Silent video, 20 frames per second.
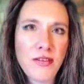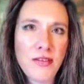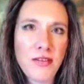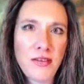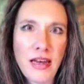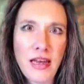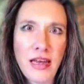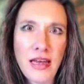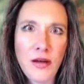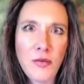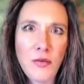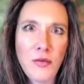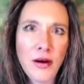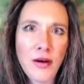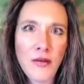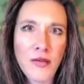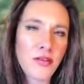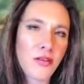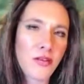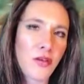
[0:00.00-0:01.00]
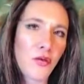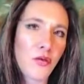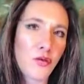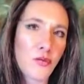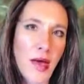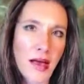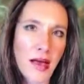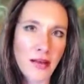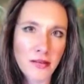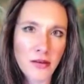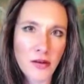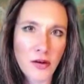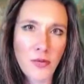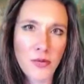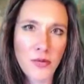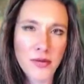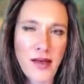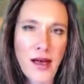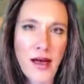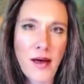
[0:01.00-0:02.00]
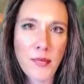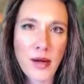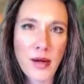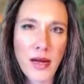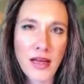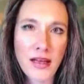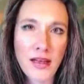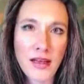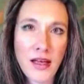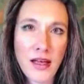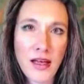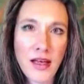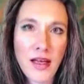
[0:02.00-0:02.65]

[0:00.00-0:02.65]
city where this huge massacre was happening.